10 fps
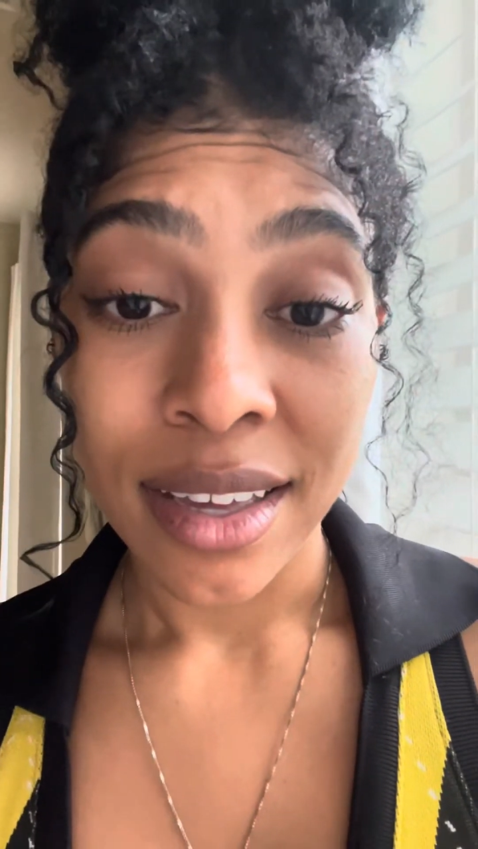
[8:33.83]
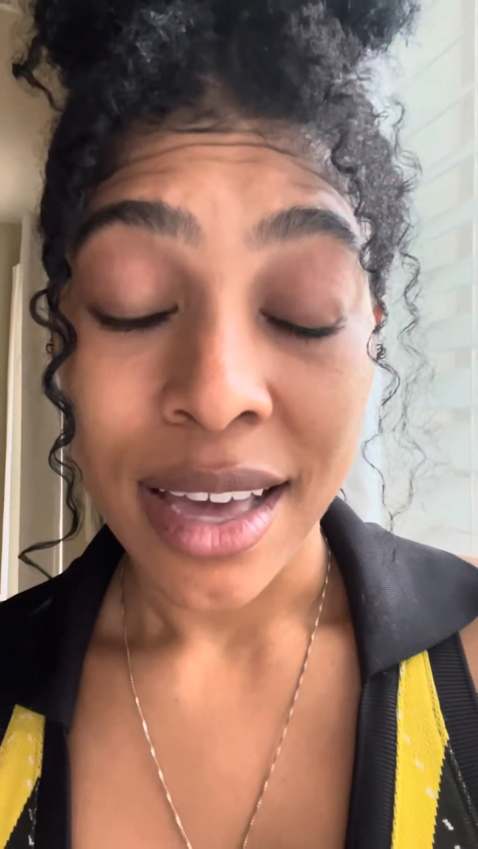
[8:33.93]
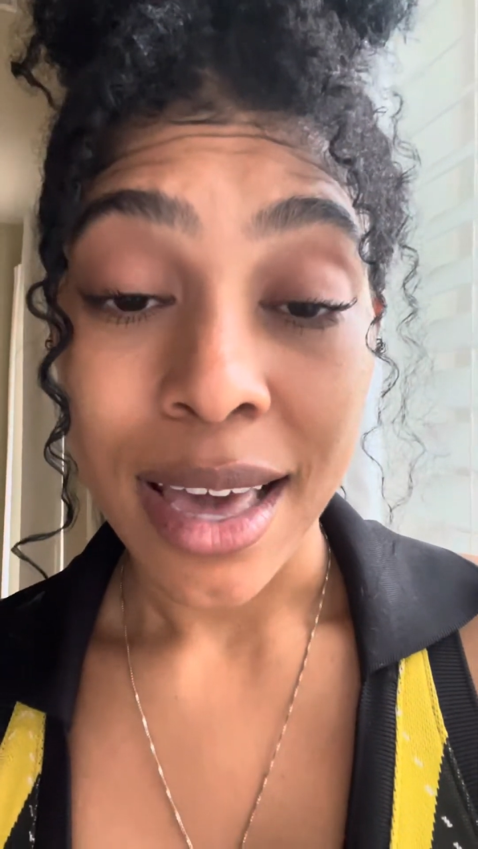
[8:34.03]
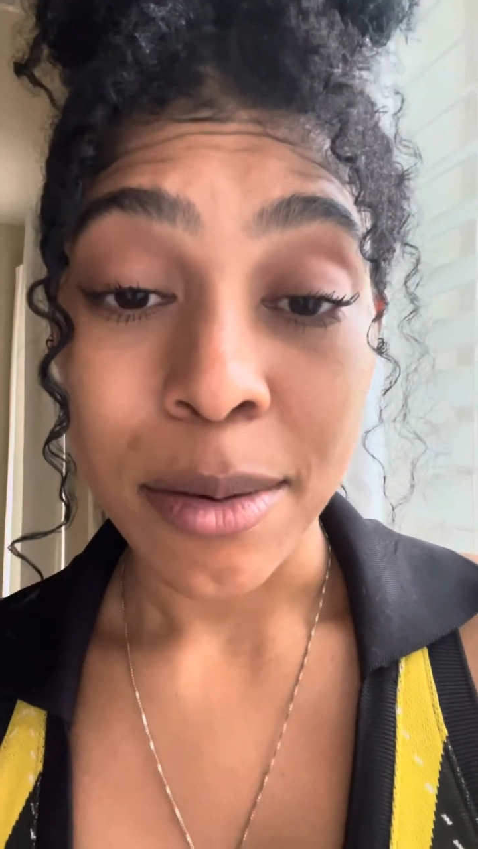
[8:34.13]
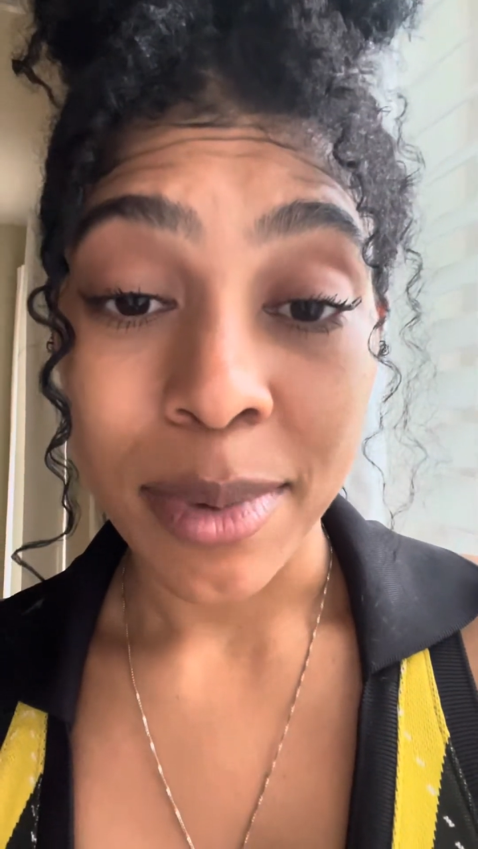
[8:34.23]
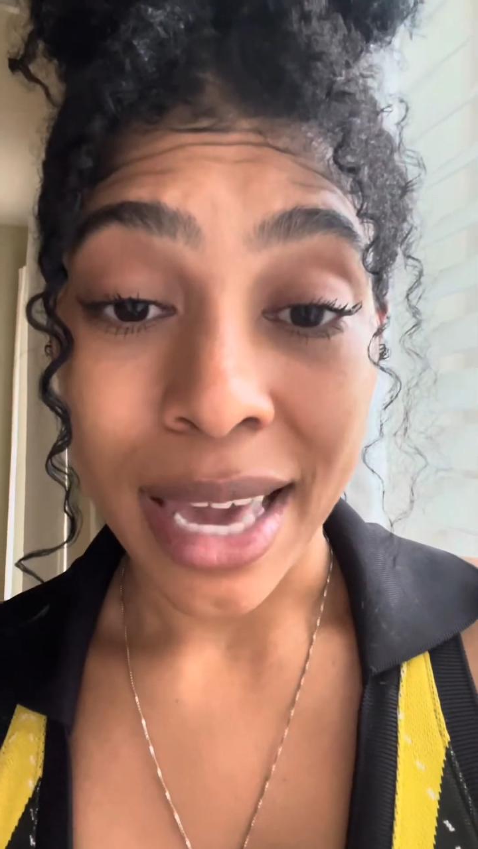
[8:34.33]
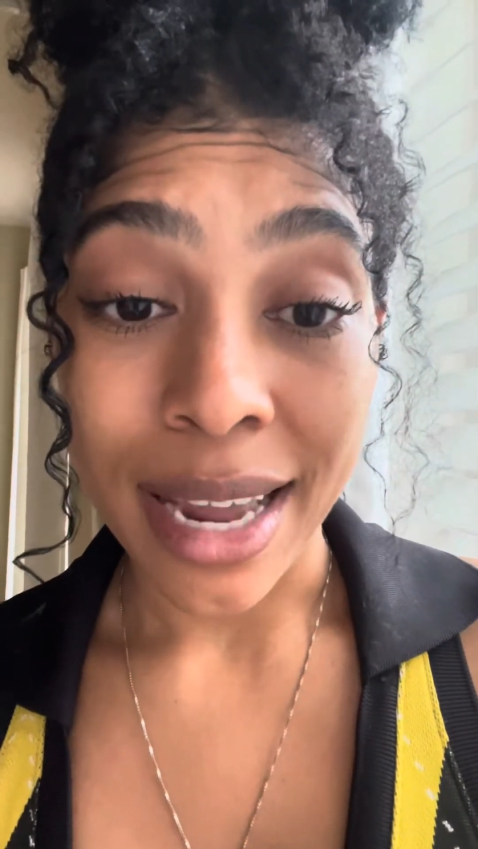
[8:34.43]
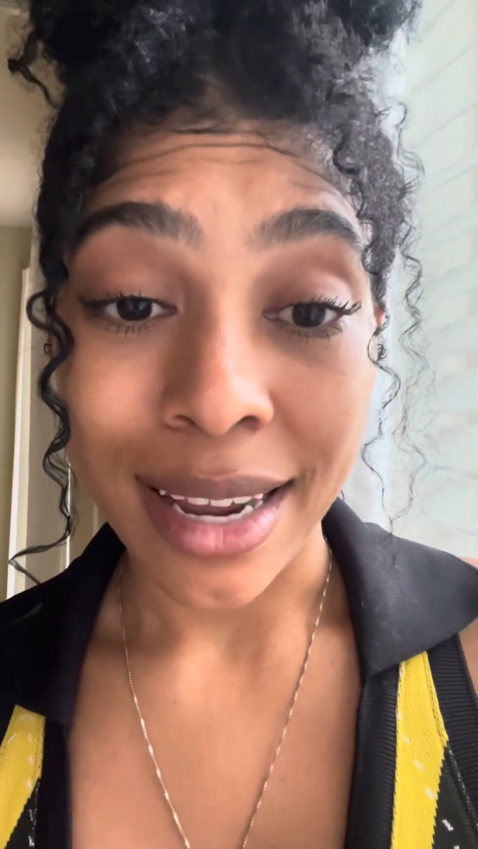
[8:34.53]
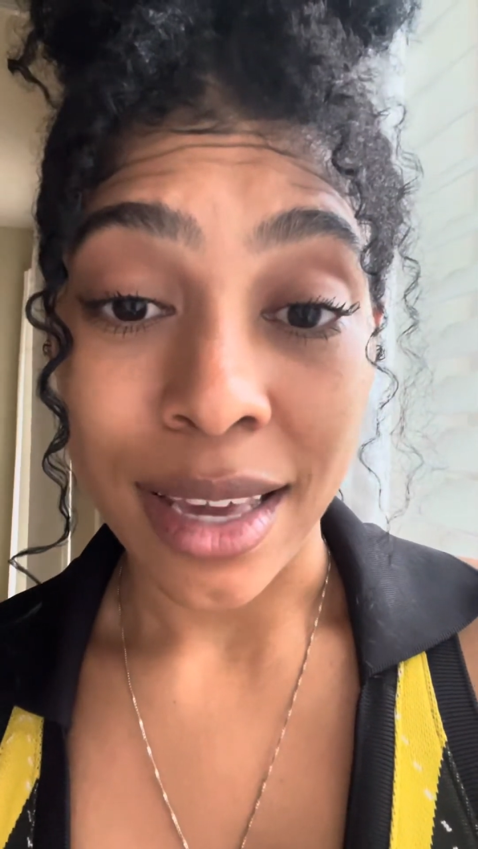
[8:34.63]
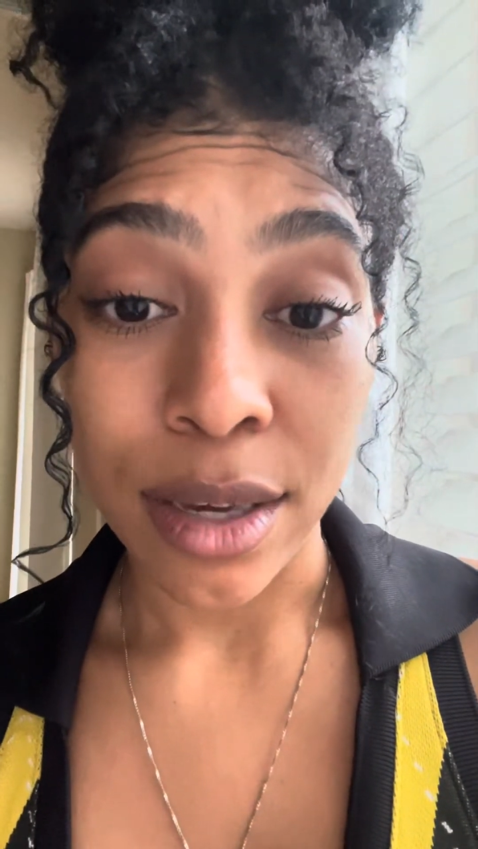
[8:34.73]
am
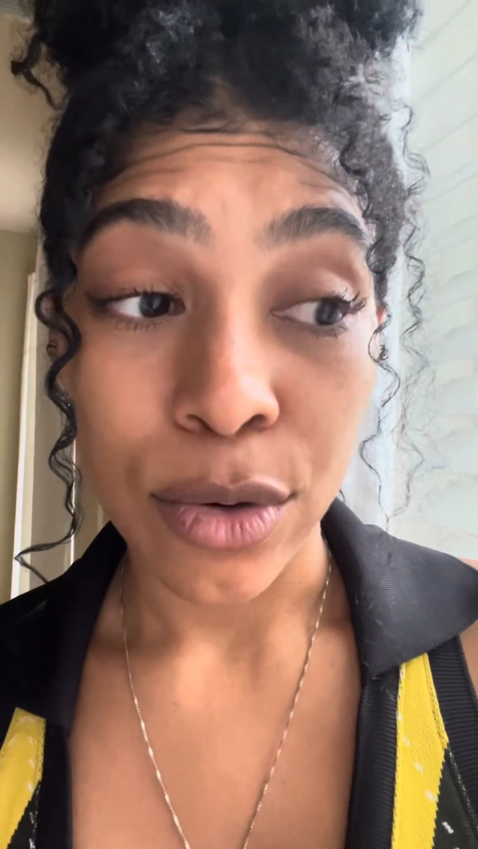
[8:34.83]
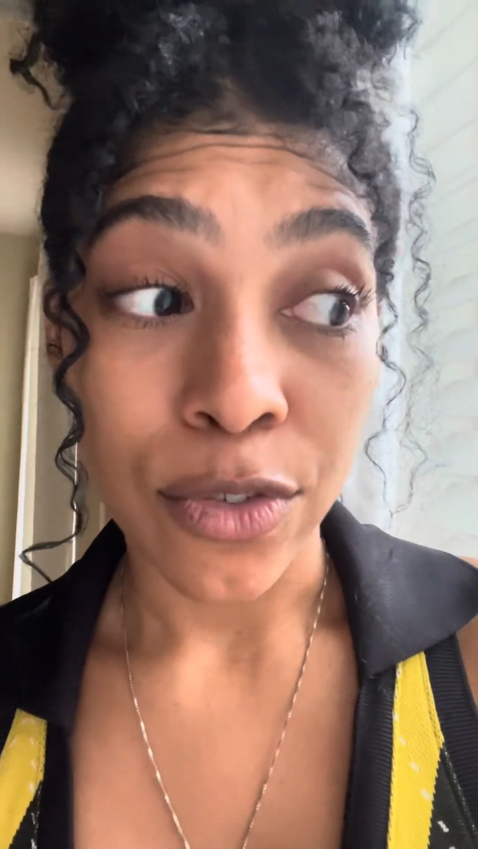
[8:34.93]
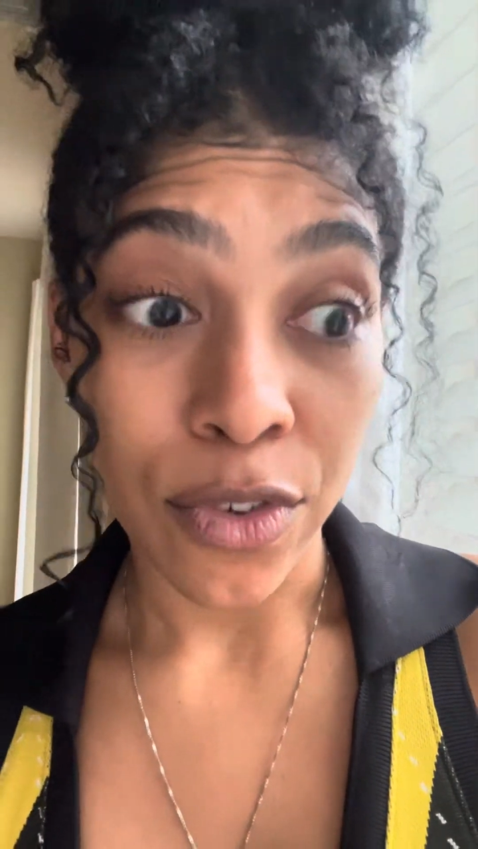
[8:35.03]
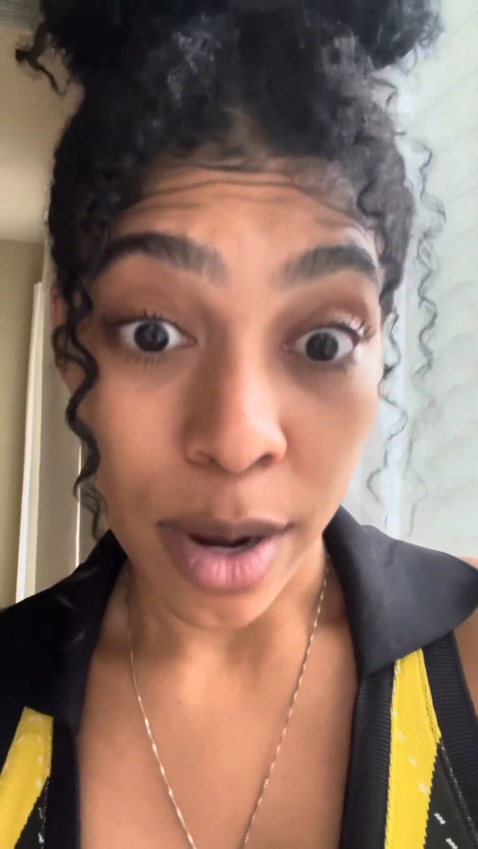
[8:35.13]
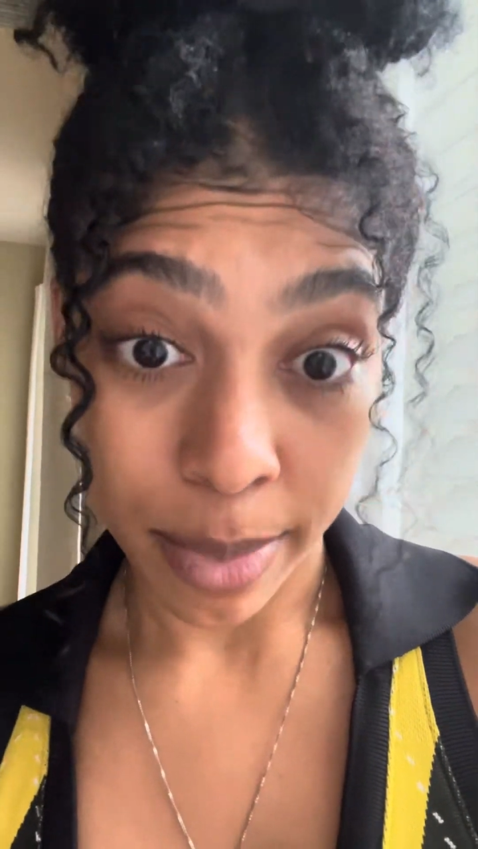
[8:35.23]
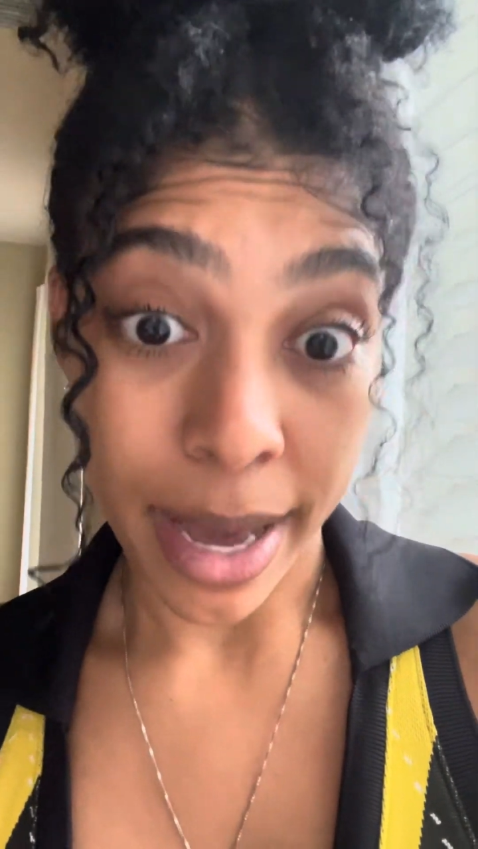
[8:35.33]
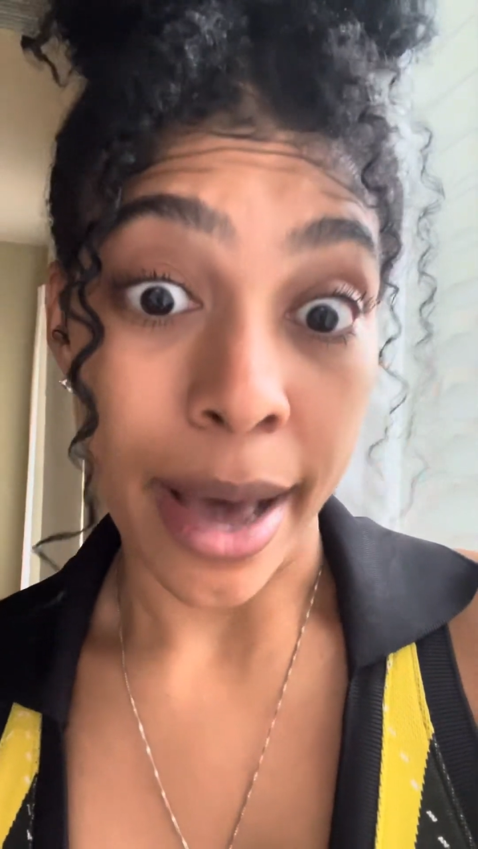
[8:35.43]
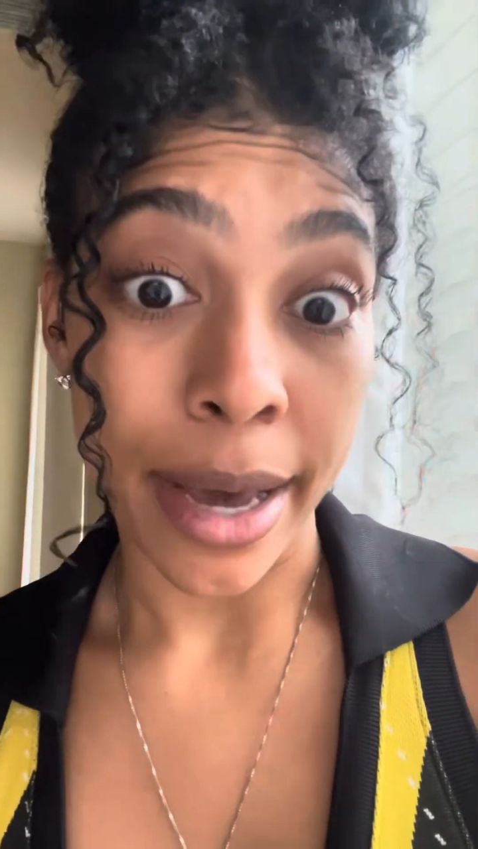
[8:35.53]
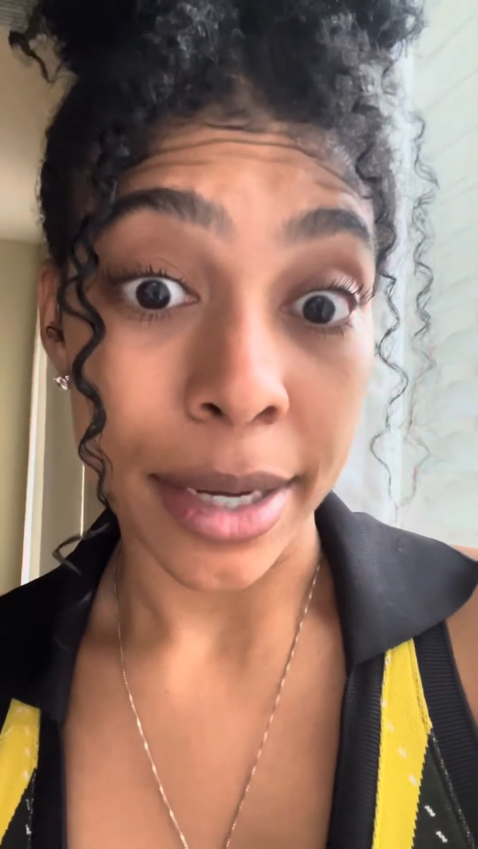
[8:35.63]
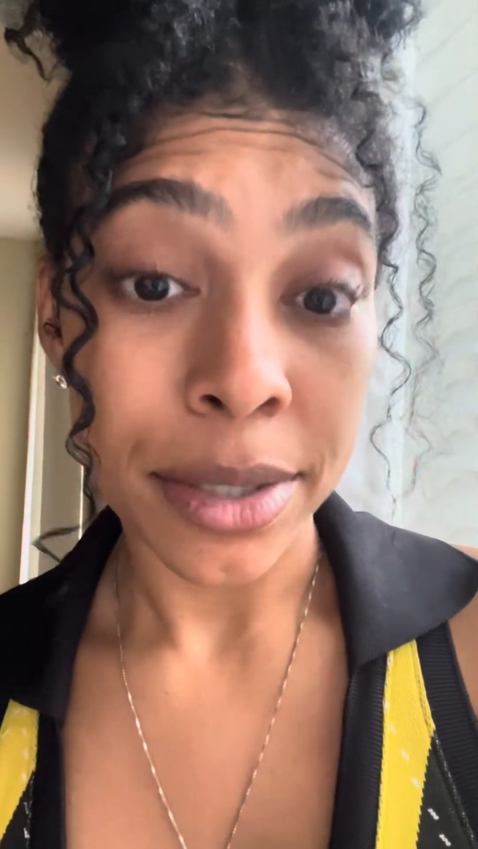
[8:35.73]
gaining from
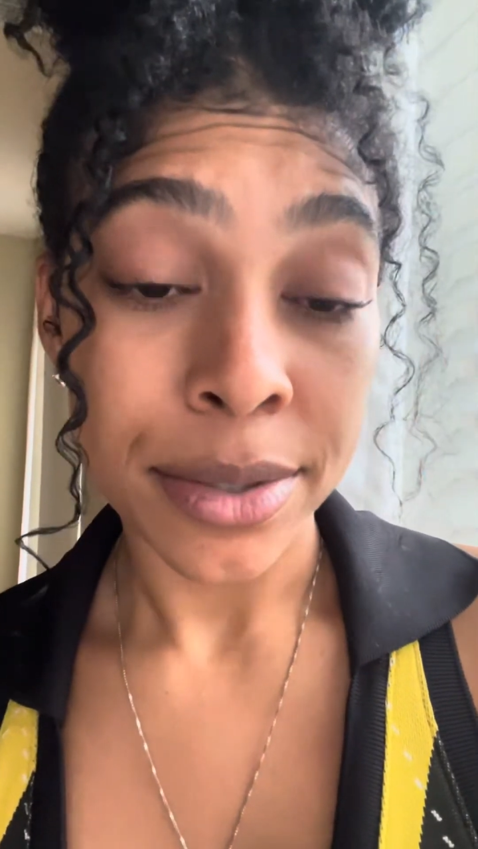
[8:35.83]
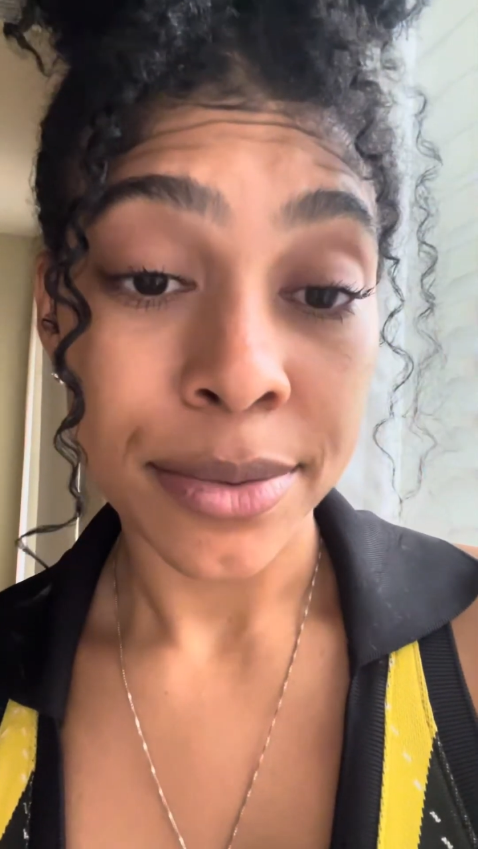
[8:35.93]
God